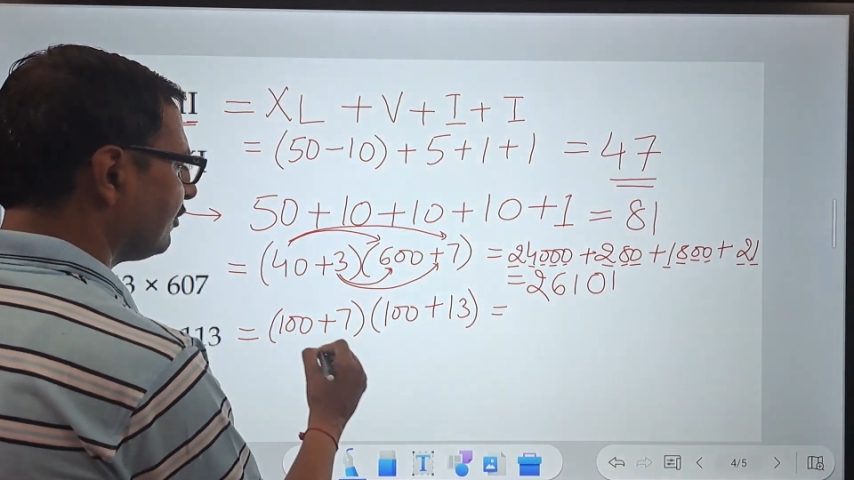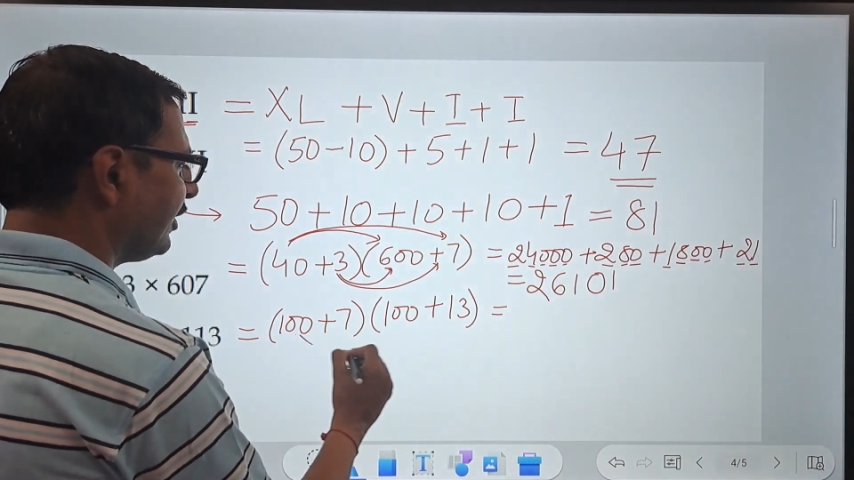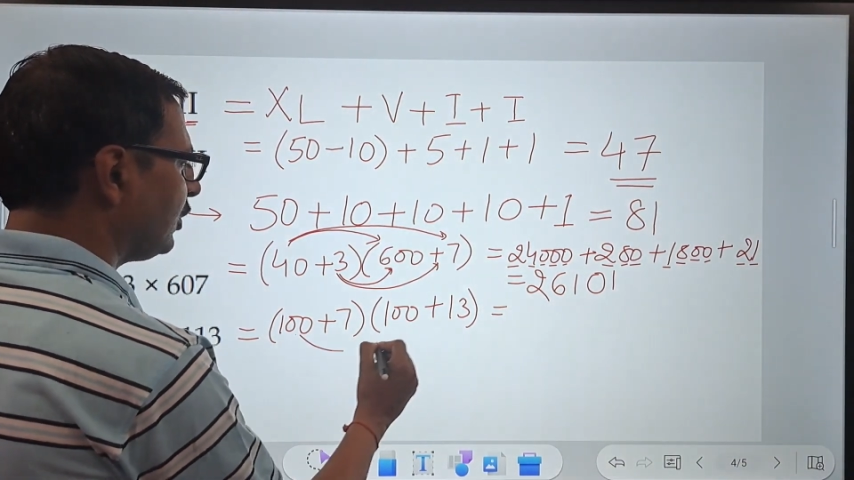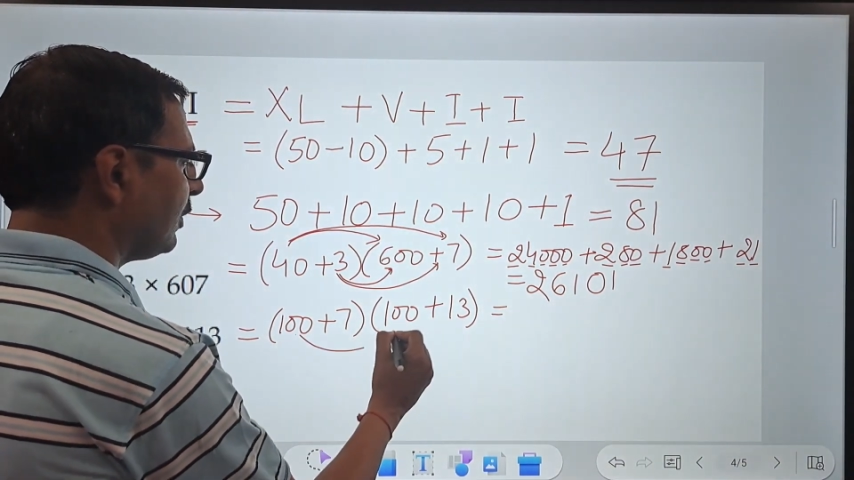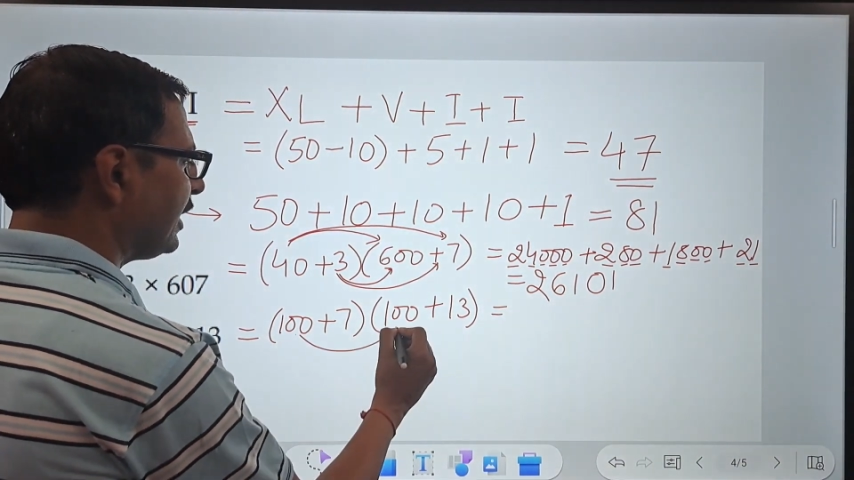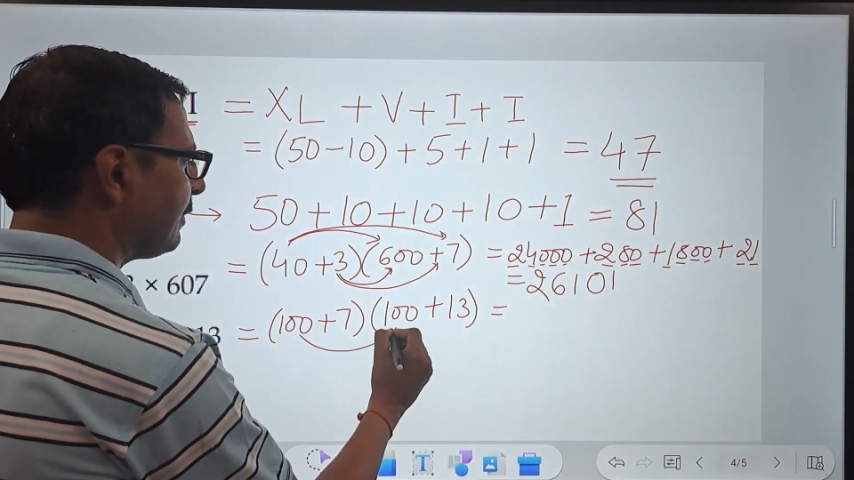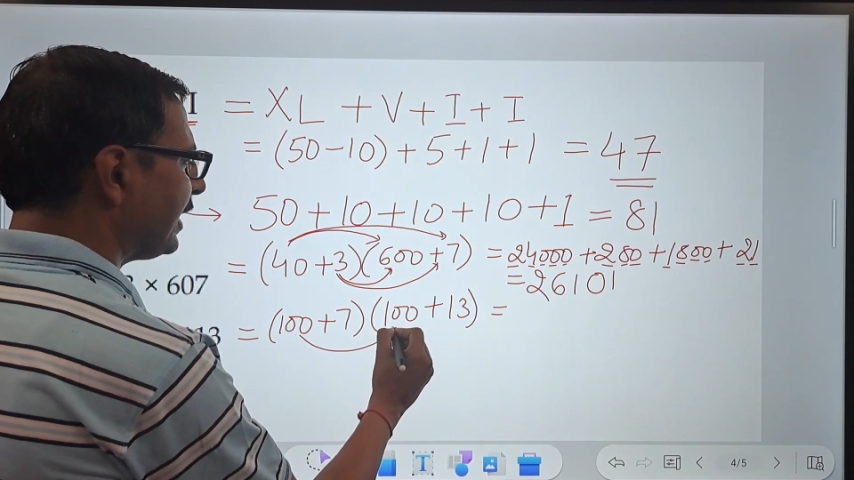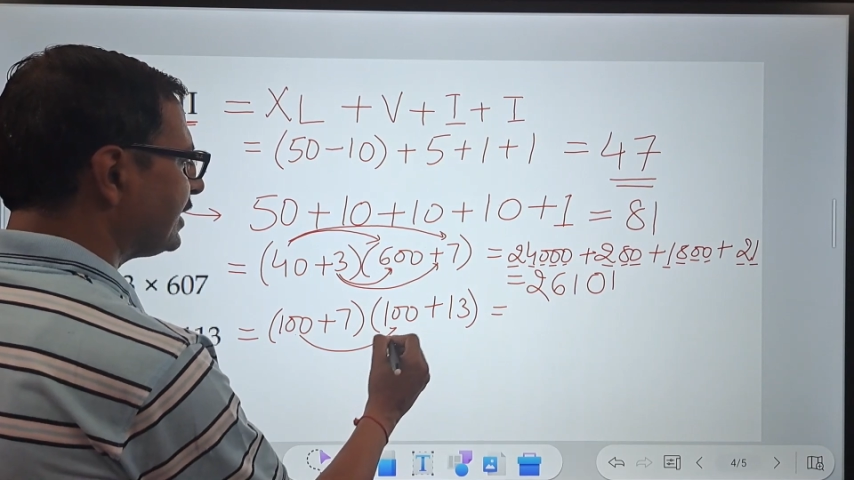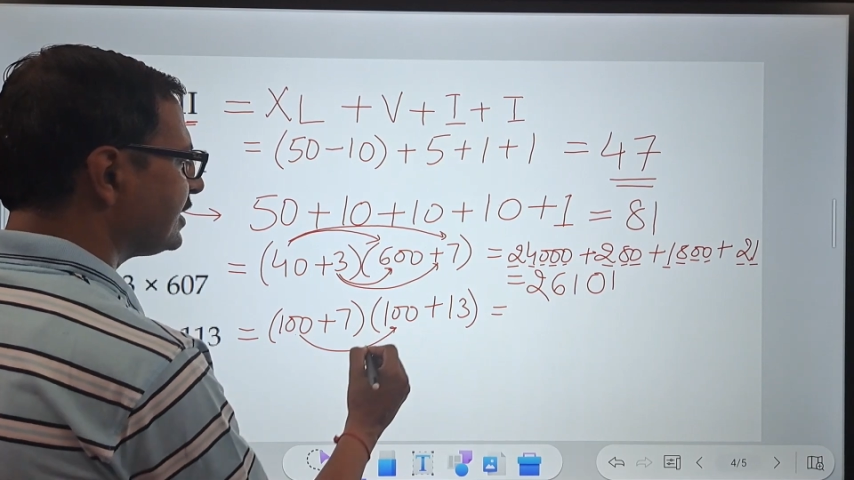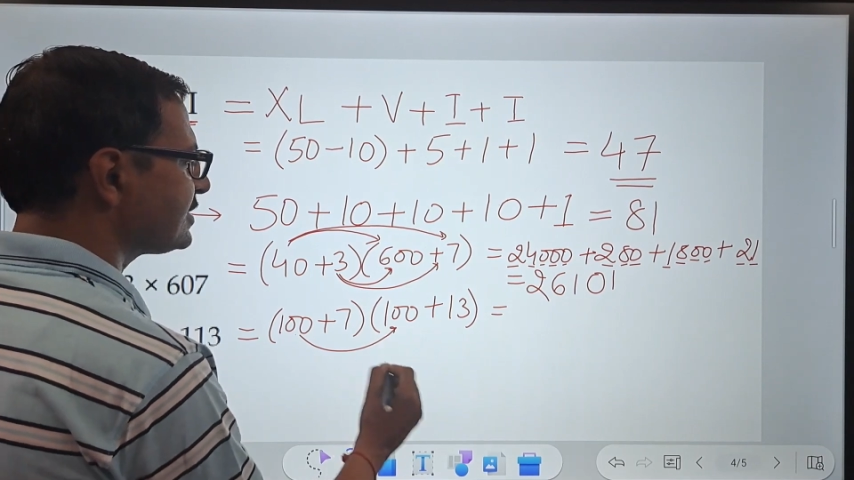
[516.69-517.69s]
When you
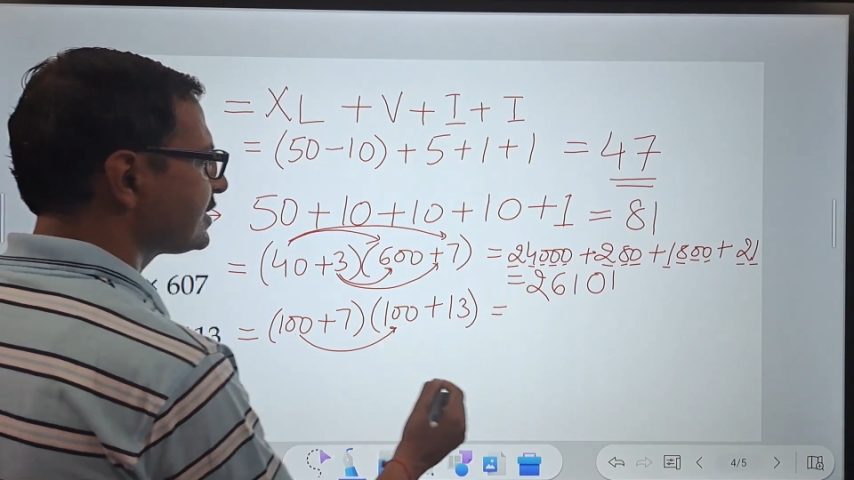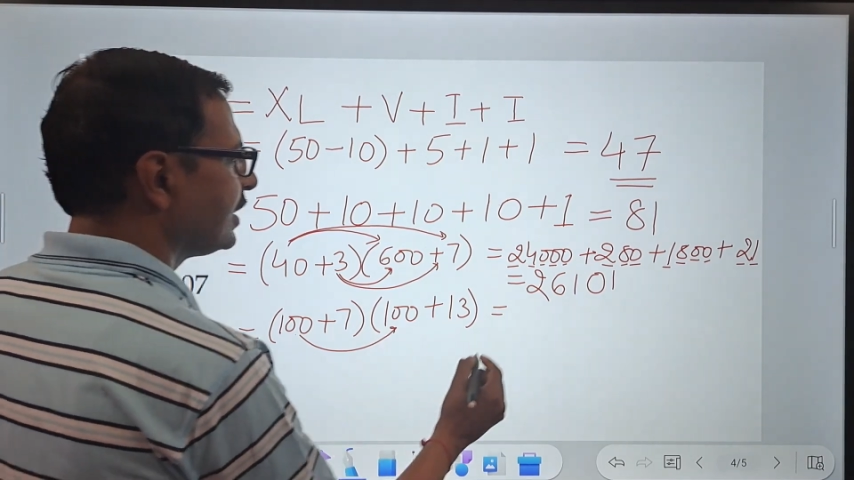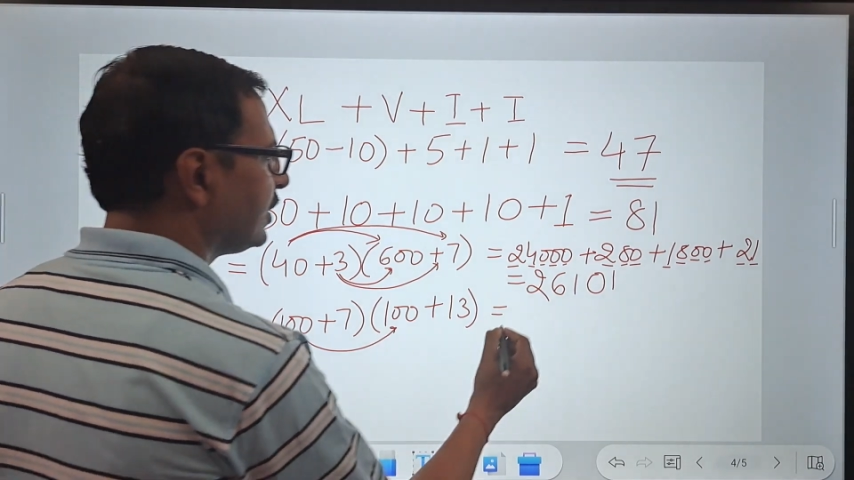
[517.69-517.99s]
multiply this,